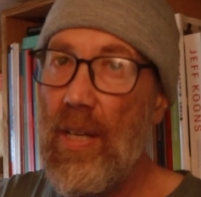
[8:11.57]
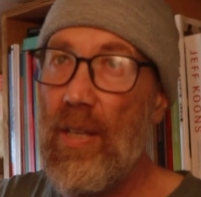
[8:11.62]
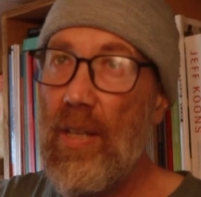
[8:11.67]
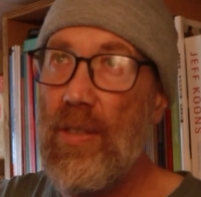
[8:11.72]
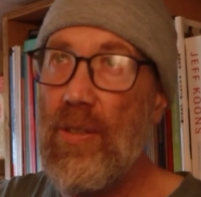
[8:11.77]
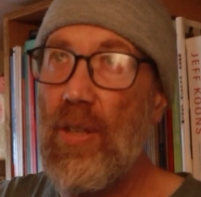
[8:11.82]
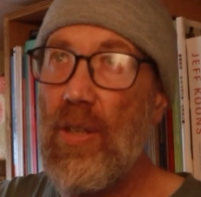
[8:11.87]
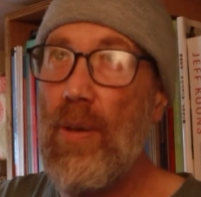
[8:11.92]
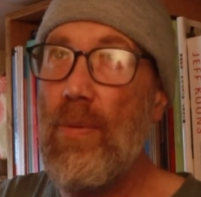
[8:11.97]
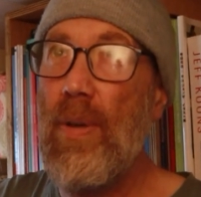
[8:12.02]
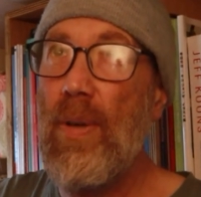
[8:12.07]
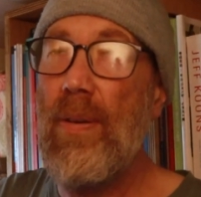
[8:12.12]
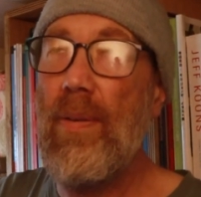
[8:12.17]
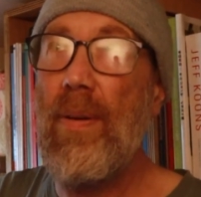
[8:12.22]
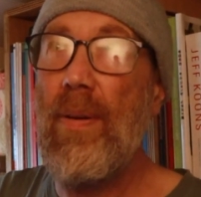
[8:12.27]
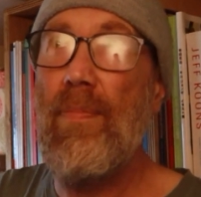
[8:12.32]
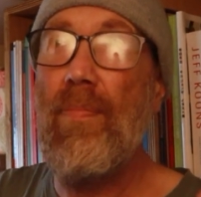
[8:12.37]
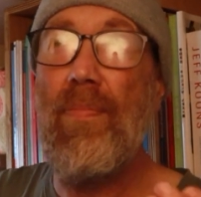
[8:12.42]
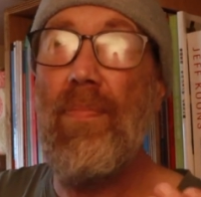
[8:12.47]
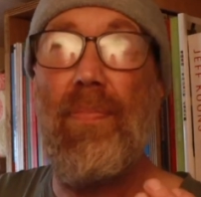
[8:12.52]
So
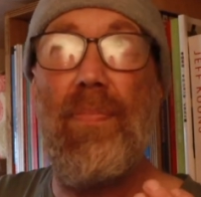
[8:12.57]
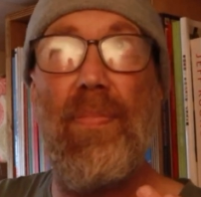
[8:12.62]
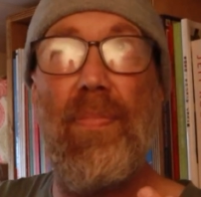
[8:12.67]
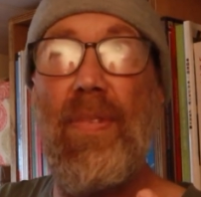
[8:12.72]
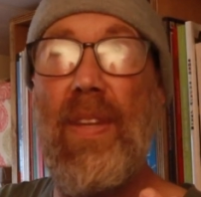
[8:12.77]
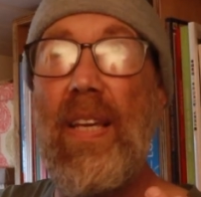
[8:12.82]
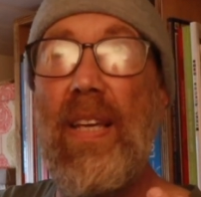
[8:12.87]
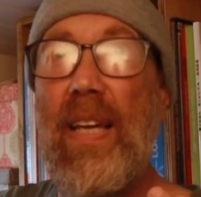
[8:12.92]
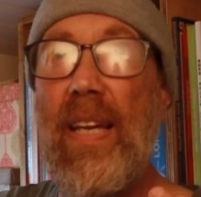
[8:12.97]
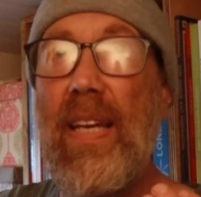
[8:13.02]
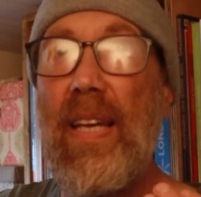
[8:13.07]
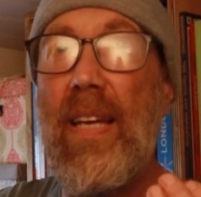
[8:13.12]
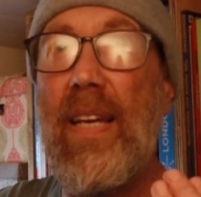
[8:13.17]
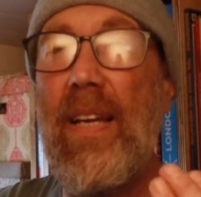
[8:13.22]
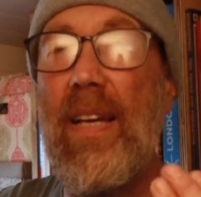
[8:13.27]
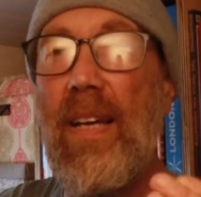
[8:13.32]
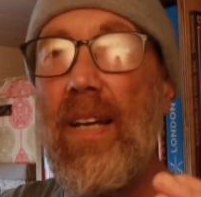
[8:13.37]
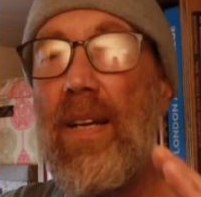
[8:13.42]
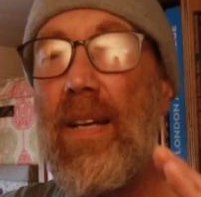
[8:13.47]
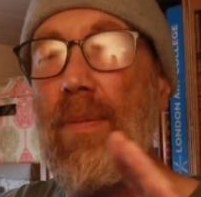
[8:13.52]

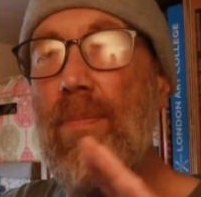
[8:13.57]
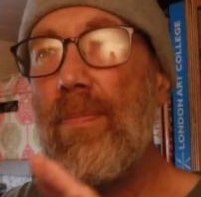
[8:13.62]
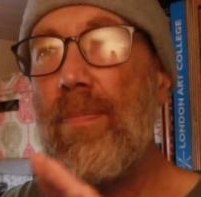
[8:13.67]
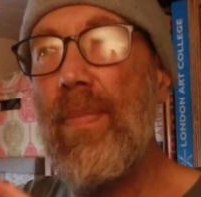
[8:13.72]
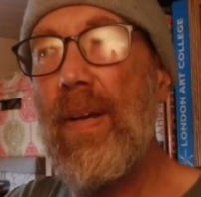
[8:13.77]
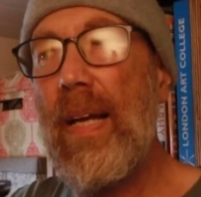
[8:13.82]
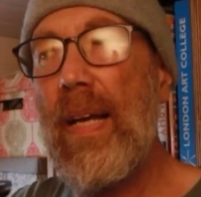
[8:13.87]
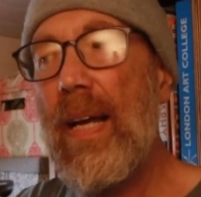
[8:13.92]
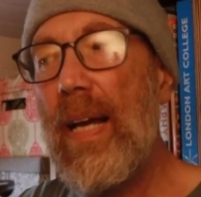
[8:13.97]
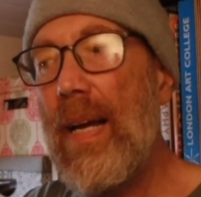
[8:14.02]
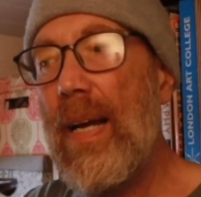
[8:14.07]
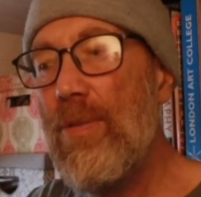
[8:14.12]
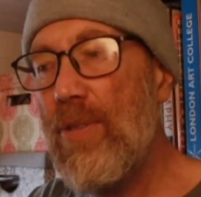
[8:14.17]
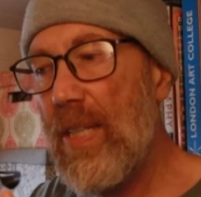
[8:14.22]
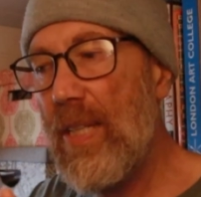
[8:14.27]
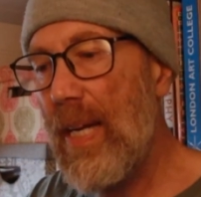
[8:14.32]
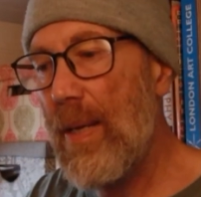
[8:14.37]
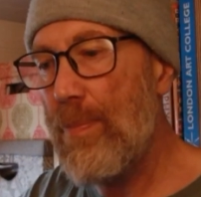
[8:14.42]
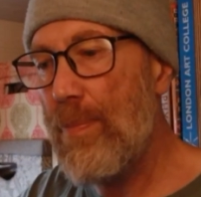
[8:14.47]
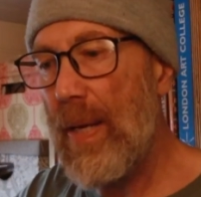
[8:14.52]
the
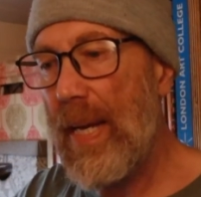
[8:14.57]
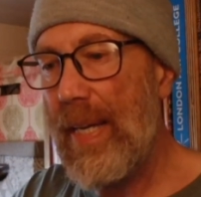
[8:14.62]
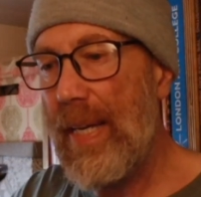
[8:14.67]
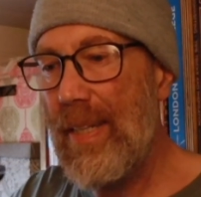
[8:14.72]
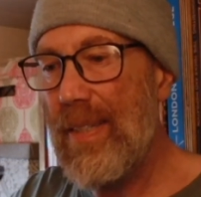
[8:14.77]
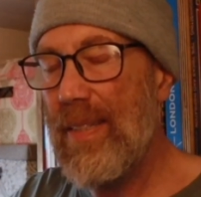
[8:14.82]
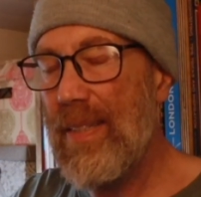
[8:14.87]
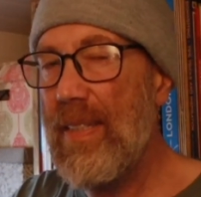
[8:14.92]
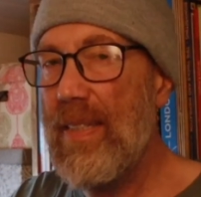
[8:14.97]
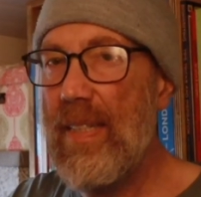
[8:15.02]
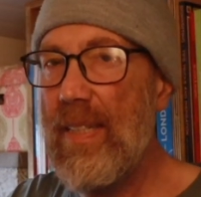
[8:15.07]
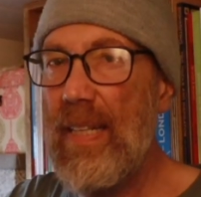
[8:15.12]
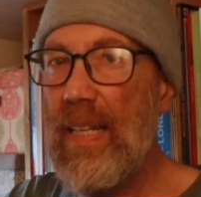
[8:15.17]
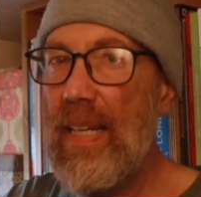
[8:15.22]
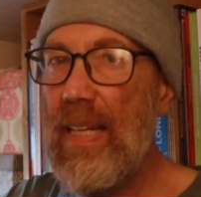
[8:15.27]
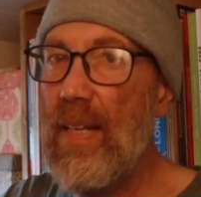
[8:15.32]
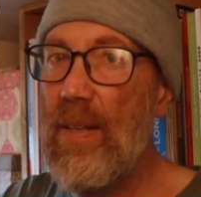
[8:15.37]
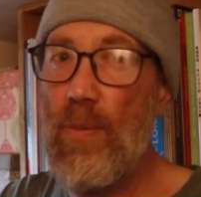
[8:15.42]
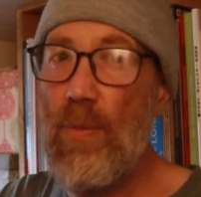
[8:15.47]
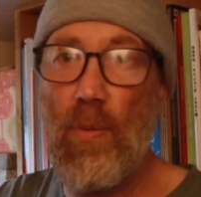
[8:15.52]
outside paint
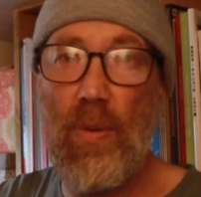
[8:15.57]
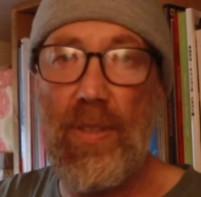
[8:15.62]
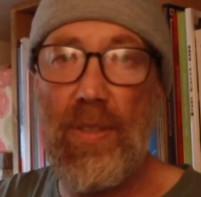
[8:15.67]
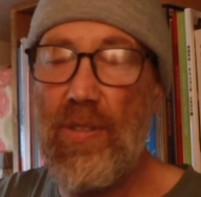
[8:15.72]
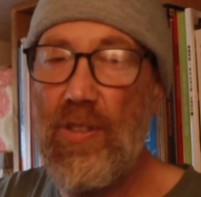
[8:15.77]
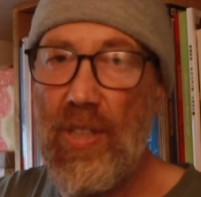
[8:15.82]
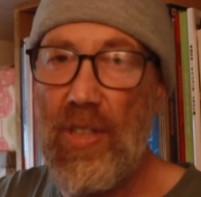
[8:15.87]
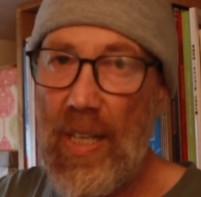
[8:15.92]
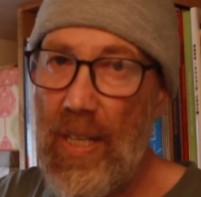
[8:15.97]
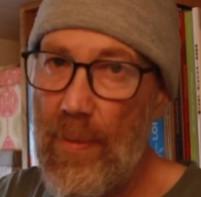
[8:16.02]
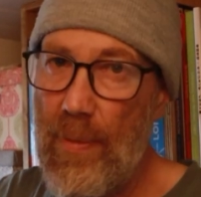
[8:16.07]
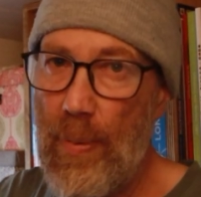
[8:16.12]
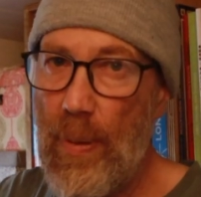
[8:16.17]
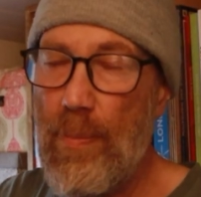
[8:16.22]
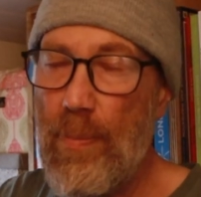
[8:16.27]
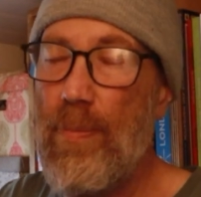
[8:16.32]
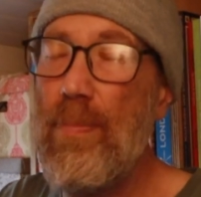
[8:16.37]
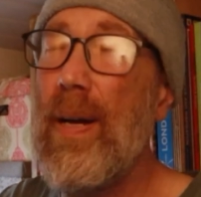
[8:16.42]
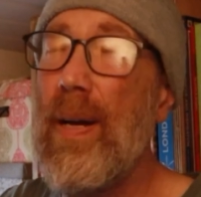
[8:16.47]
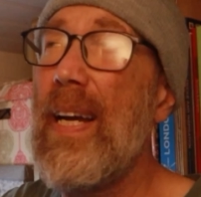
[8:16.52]
wasn't cheap
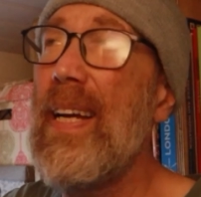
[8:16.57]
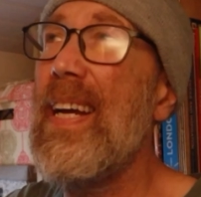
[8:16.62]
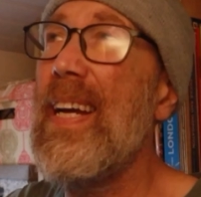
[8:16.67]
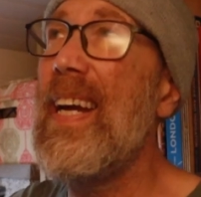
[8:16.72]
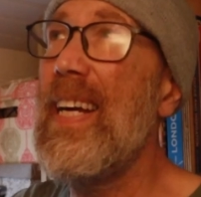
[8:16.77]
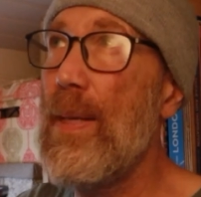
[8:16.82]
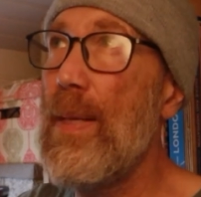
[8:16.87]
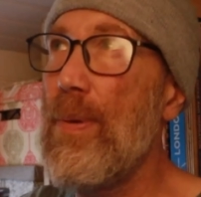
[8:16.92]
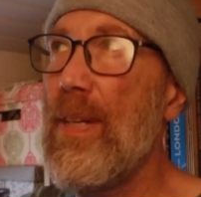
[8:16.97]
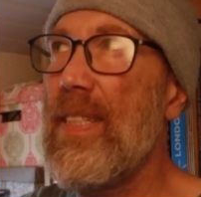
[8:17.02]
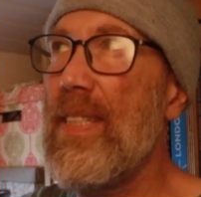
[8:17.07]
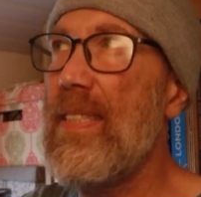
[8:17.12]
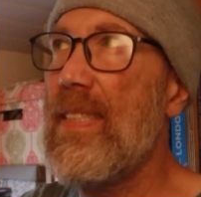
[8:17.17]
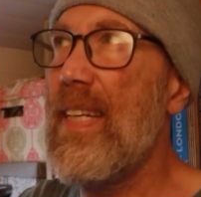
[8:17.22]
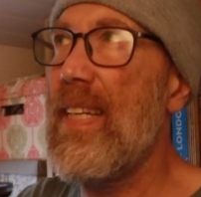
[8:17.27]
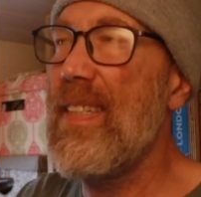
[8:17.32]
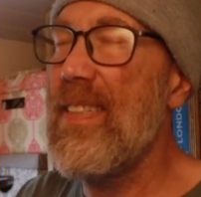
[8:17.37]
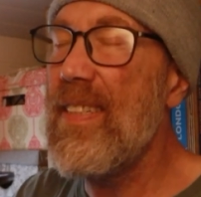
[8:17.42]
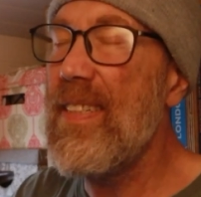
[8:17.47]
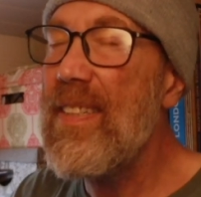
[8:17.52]
by anybody's
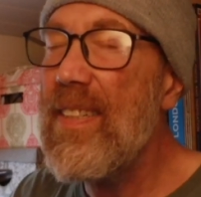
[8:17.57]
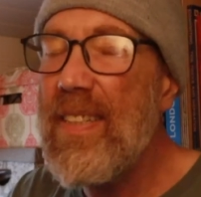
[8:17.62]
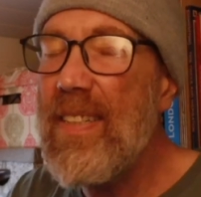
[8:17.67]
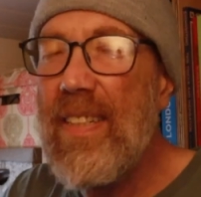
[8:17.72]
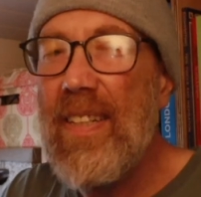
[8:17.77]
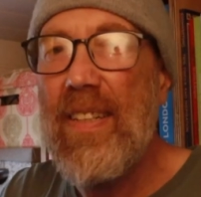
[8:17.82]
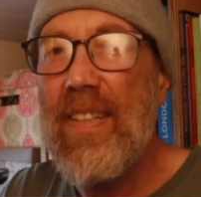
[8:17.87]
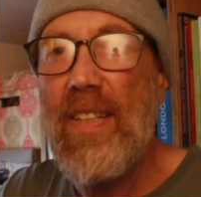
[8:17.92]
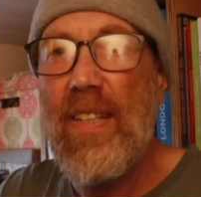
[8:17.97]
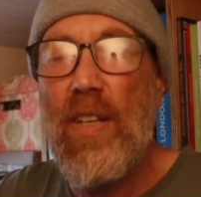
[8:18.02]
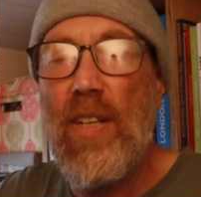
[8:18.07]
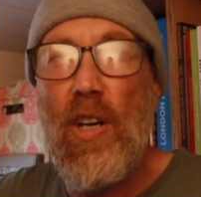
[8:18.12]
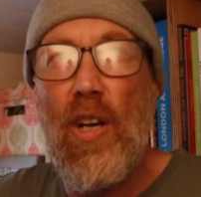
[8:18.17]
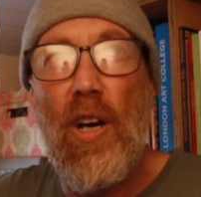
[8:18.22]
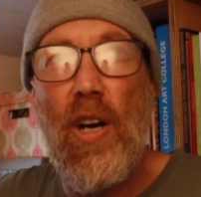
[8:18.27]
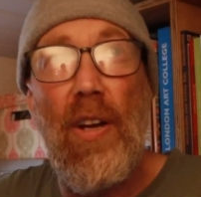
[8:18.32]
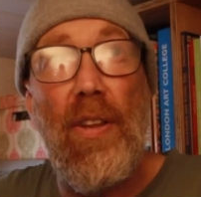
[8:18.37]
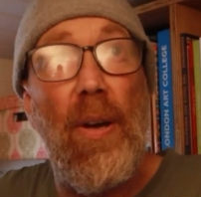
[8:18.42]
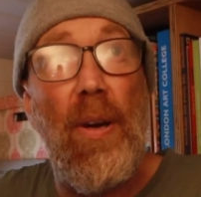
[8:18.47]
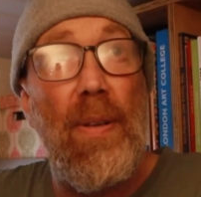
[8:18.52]
standard,
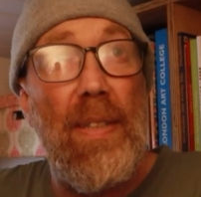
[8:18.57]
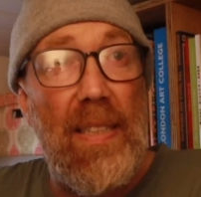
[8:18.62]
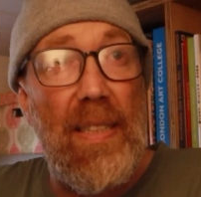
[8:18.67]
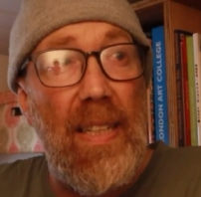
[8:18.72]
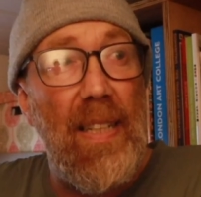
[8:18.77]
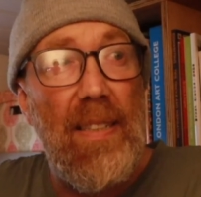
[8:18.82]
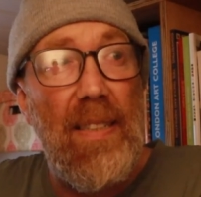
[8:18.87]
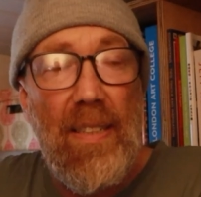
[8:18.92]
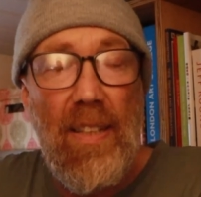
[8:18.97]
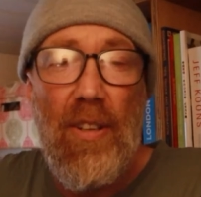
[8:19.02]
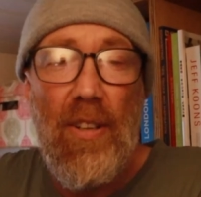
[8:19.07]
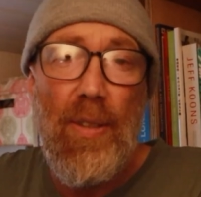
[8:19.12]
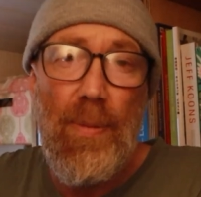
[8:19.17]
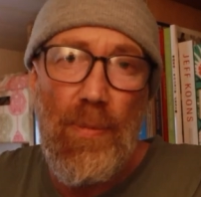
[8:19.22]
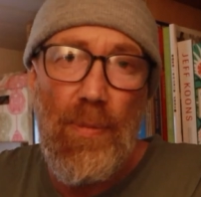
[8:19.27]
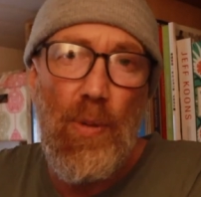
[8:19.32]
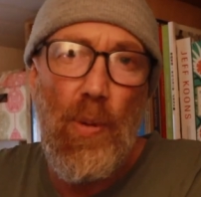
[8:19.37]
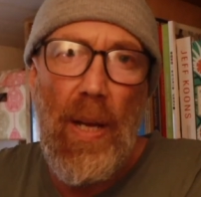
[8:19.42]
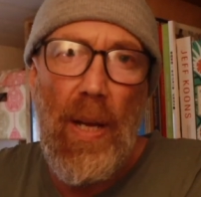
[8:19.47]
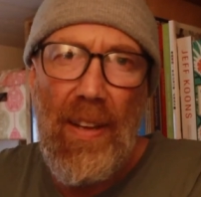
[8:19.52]
although it's gone
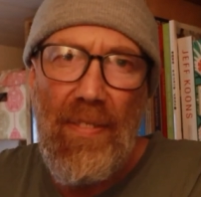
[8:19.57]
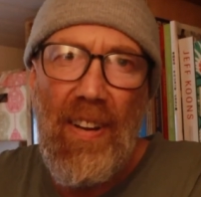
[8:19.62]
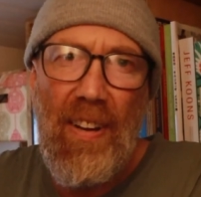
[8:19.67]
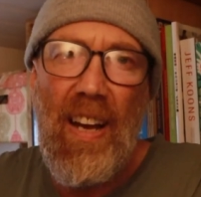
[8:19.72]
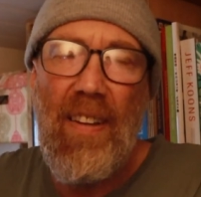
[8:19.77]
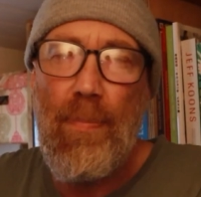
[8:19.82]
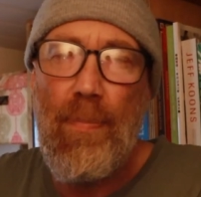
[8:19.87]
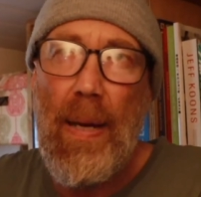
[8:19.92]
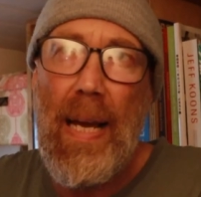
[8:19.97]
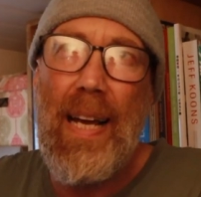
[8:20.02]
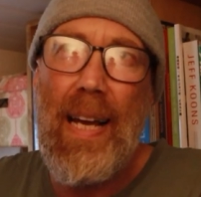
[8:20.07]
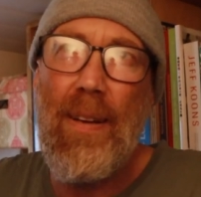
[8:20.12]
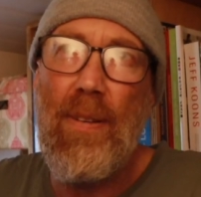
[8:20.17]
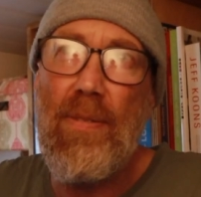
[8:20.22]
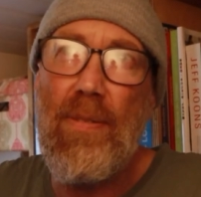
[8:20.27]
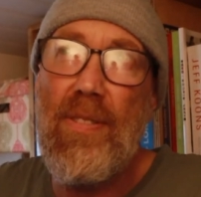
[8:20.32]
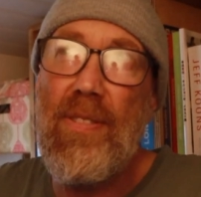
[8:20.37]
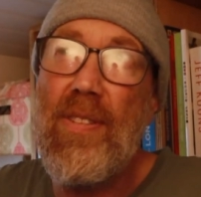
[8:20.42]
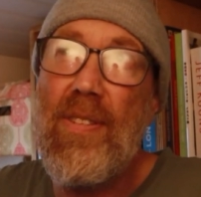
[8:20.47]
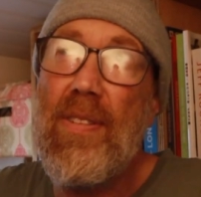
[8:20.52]
up
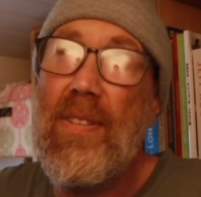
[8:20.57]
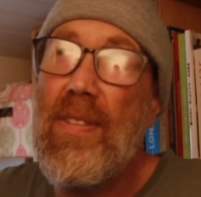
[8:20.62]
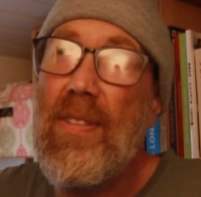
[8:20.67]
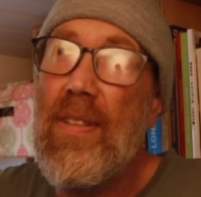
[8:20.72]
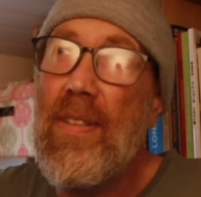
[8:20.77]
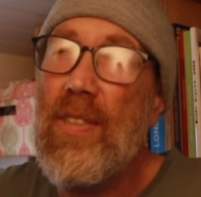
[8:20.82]
£25.